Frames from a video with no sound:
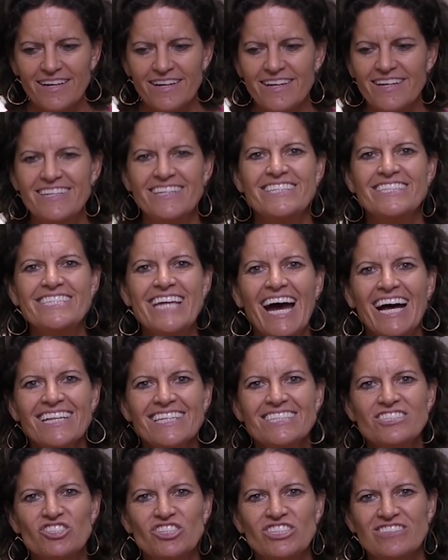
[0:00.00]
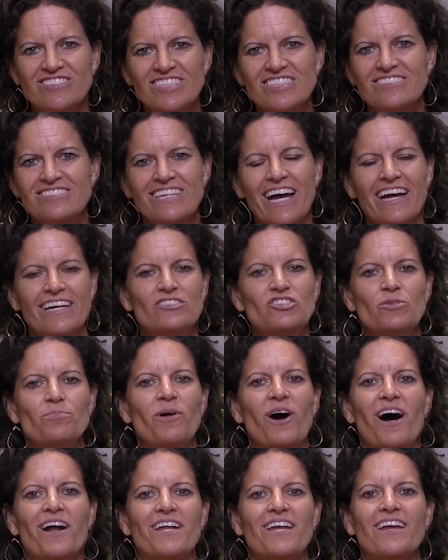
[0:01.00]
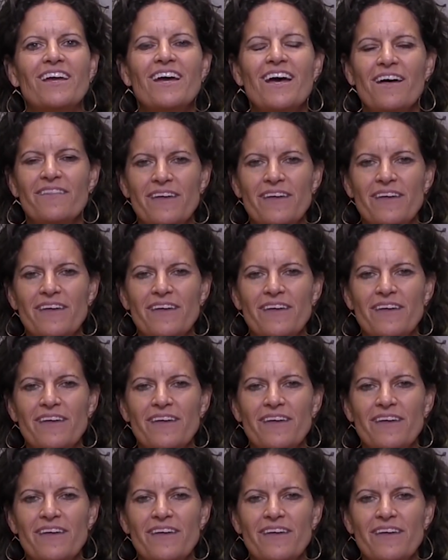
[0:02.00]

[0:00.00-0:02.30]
an intelligence inside your body